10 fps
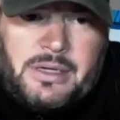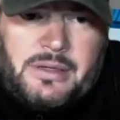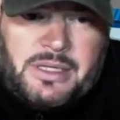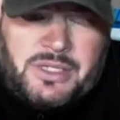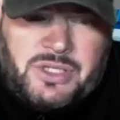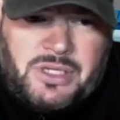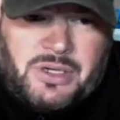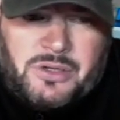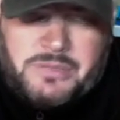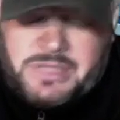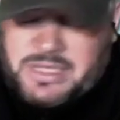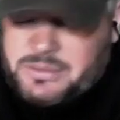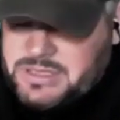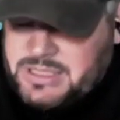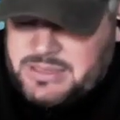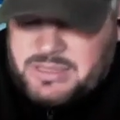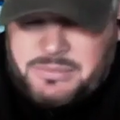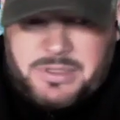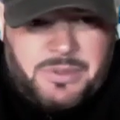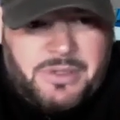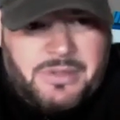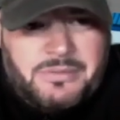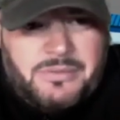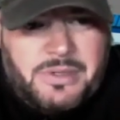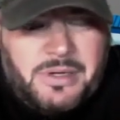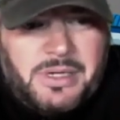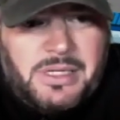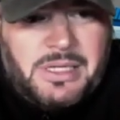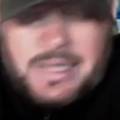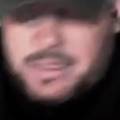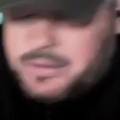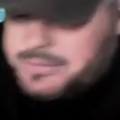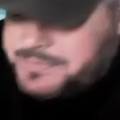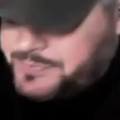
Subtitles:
election code, but that was not something we're going to allow.